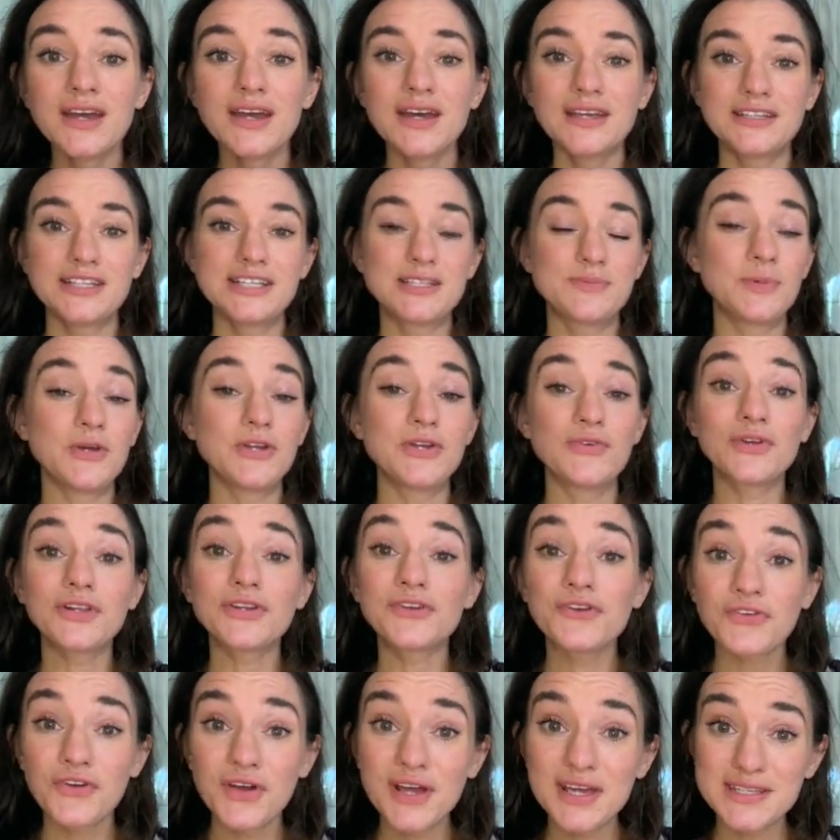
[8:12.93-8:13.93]
these beautiful
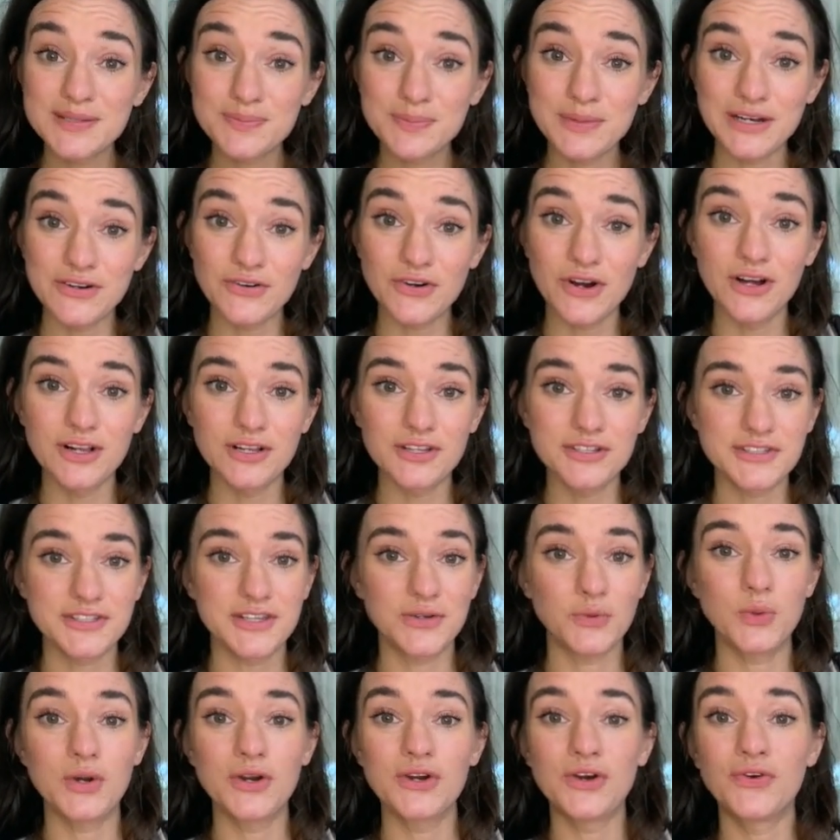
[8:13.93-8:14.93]
trace minerals
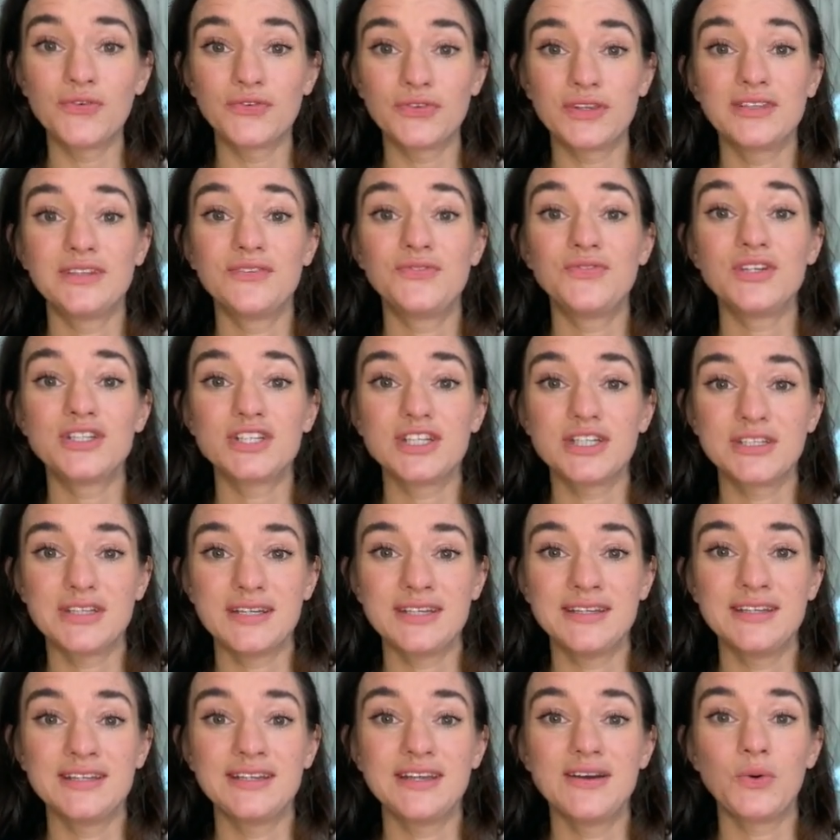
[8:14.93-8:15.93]
that we're often deficient
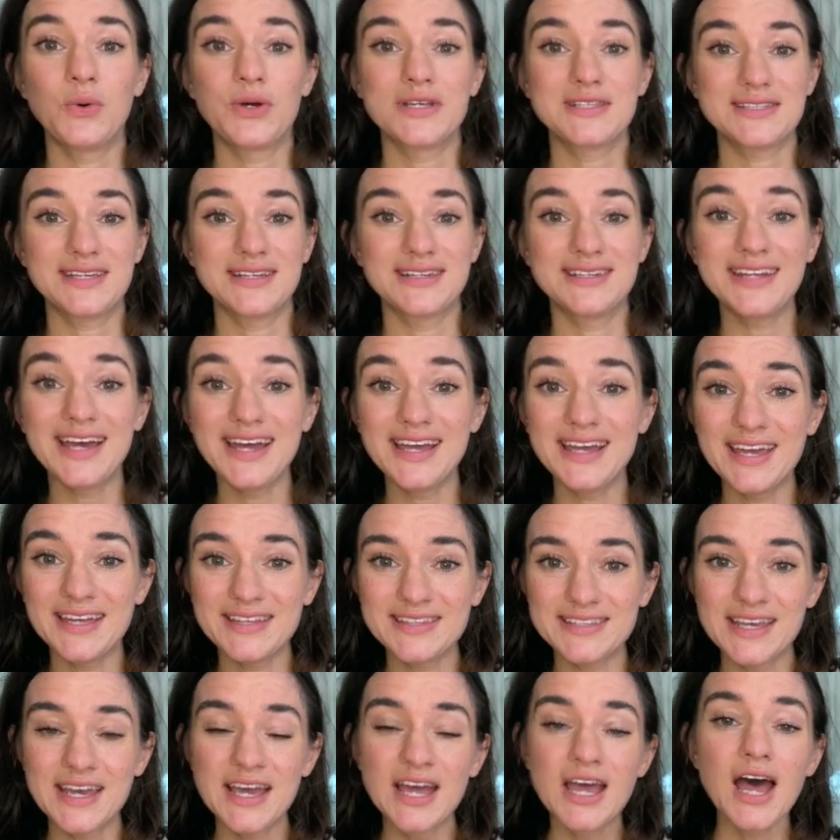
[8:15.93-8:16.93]
in a Western
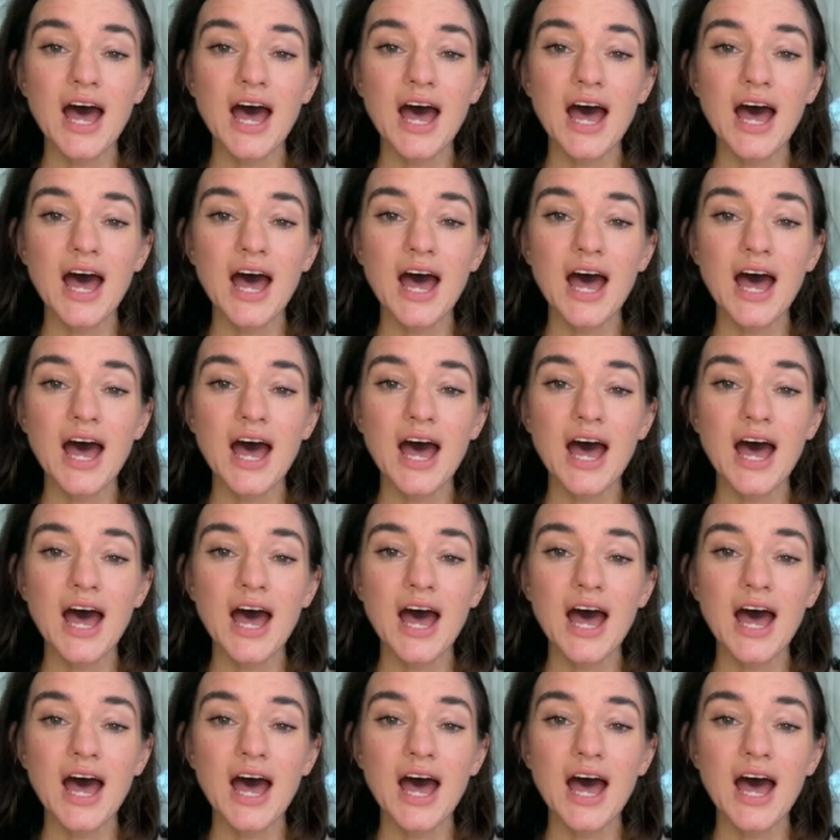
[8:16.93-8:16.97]
diet,